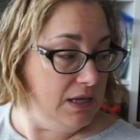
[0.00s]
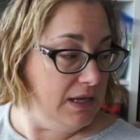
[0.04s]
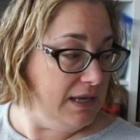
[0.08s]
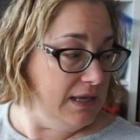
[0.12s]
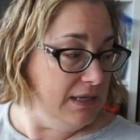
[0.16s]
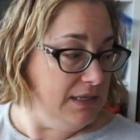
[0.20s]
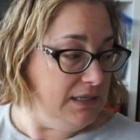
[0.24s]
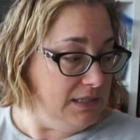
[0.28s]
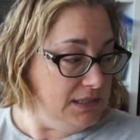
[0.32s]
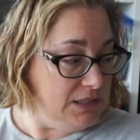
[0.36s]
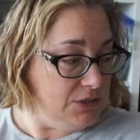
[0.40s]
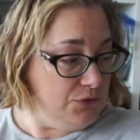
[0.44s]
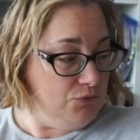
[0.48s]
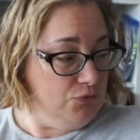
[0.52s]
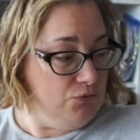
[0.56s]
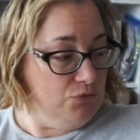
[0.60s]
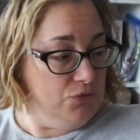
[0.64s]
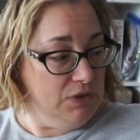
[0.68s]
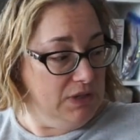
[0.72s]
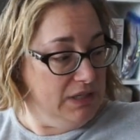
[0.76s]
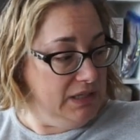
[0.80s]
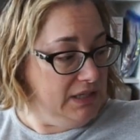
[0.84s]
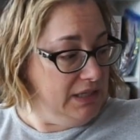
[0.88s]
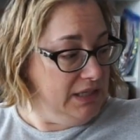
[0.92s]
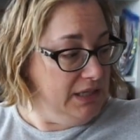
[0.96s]
it is
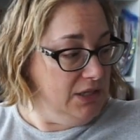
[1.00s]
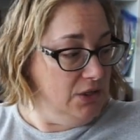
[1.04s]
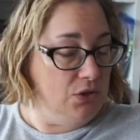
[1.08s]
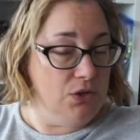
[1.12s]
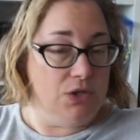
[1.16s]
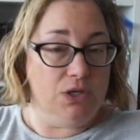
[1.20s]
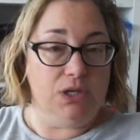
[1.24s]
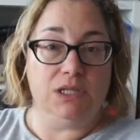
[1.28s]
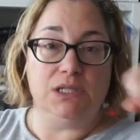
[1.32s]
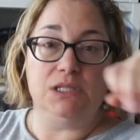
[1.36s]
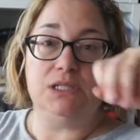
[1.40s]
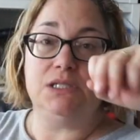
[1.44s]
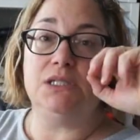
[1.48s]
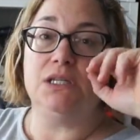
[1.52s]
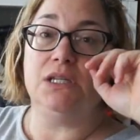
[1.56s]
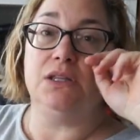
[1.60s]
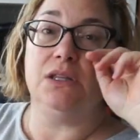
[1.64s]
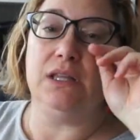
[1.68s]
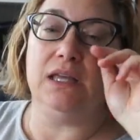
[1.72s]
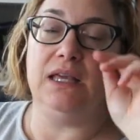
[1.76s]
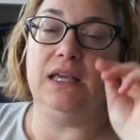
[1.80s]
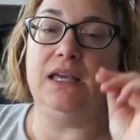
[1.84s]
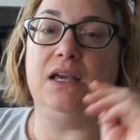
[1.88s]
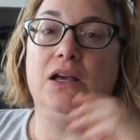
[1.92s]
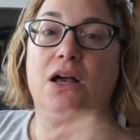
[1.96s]
really good.
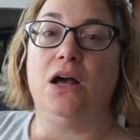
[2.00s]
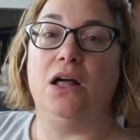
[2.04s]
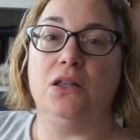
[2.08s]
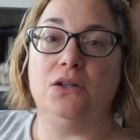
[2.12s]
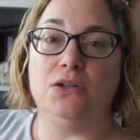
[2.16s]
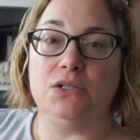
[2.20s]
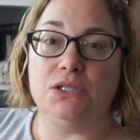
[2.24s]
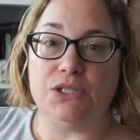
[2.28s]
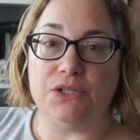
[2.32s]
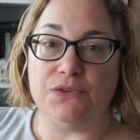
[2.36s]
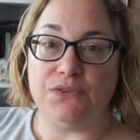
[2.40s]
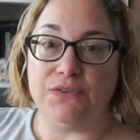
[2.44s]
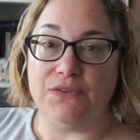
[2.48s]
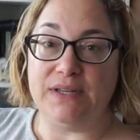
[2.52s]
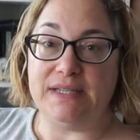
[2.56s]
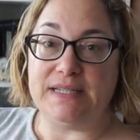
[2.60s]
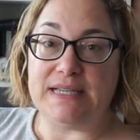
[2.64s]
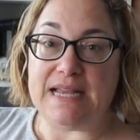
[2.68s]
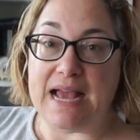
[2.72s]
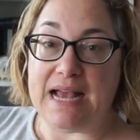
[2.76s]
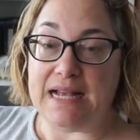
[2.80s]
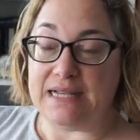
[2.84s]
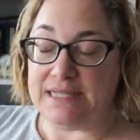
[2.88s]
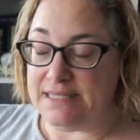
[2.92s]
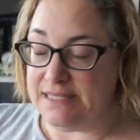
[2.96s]
The colors are
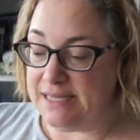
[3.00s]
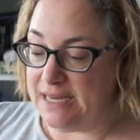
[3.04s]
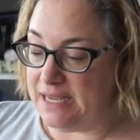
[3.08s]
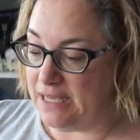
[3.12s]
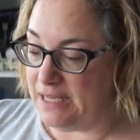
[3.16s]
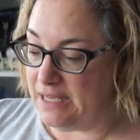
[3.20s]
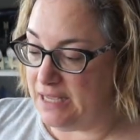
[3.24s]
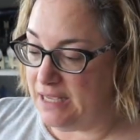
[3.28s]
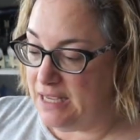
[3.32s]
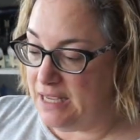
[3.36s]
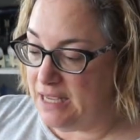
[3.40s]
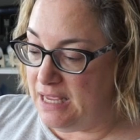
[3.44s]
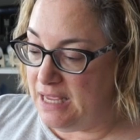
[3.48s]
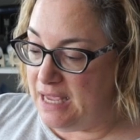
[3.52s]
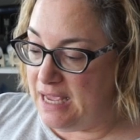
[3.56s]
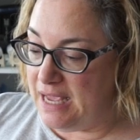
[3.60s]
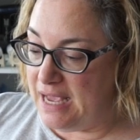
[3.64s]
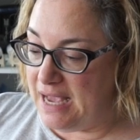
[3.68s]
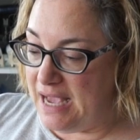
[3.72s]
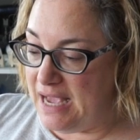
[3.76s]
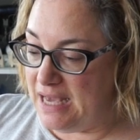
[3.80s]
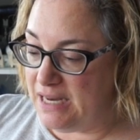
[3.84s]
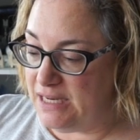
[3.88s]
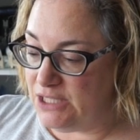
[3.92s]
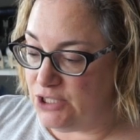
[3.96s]
fantastic
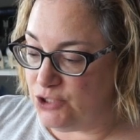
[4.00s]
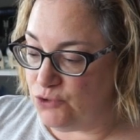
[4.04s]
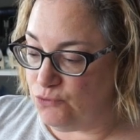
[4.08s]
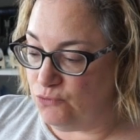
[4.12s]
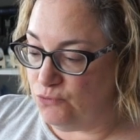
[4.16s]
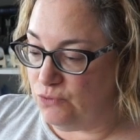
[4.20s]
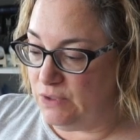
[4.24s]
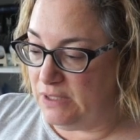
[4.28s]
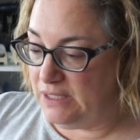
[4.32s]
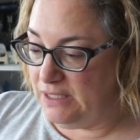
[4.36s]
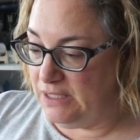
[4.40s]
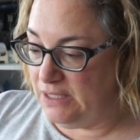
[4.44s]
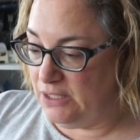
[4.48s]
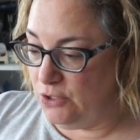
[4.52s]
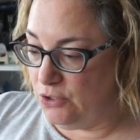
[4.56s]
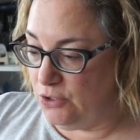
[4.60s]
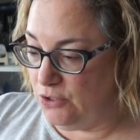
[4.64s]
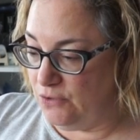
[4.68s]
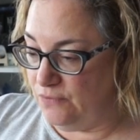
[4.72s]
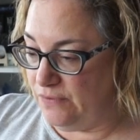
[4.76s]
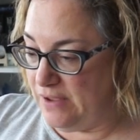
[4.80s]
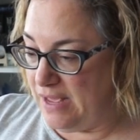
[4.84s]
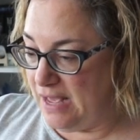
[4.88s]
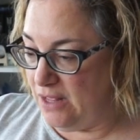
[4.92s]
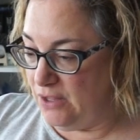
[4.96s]
and it's really
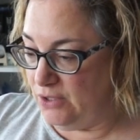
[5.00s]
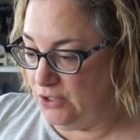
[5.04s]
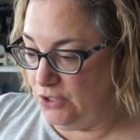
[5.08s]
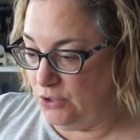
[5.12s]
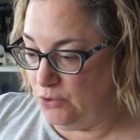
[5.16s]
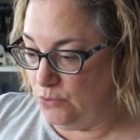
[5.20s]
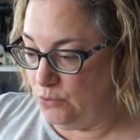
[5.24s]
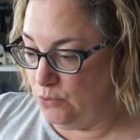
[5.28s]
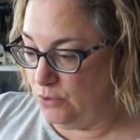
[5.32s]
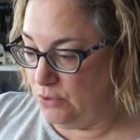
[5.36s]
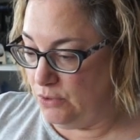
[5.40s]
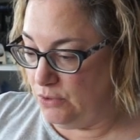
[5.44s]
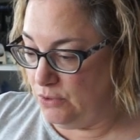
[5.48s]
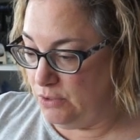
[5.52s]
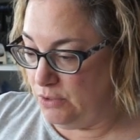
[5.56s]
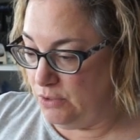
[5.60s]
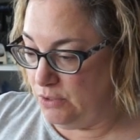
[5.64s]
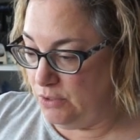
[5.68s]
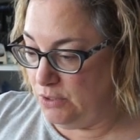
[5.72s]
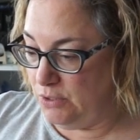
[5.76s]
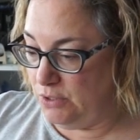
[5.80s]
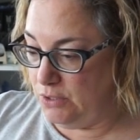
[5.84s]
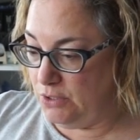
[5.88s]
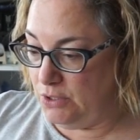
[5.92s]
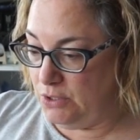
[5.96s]
good value.
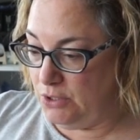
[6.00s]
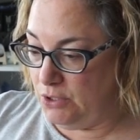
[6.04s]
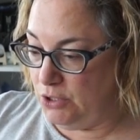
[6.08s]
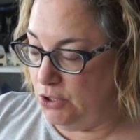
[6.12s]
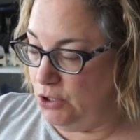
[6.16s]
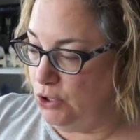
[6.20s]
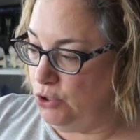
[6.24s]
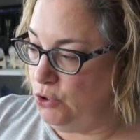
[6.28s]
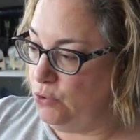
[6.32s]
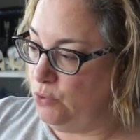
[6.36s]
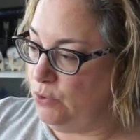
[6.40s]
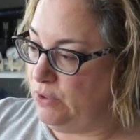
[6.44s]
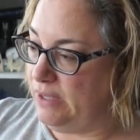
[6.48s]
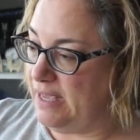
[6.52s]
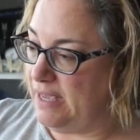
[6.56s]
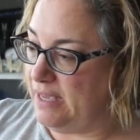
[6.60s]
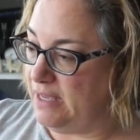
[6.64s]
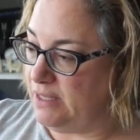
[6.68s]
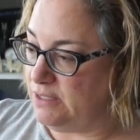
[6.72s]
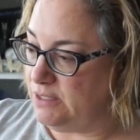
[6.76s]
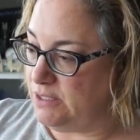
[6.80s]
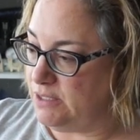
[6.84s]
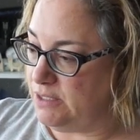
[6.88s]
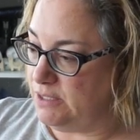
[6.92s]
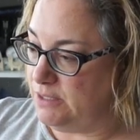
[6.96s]
You
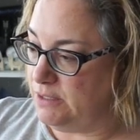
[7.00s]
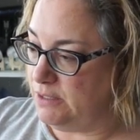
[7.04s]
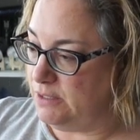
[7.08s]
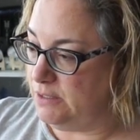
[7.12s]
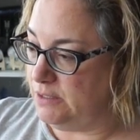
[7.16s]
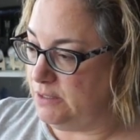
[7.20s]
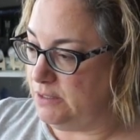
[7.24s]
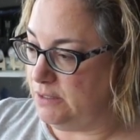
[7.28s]
get,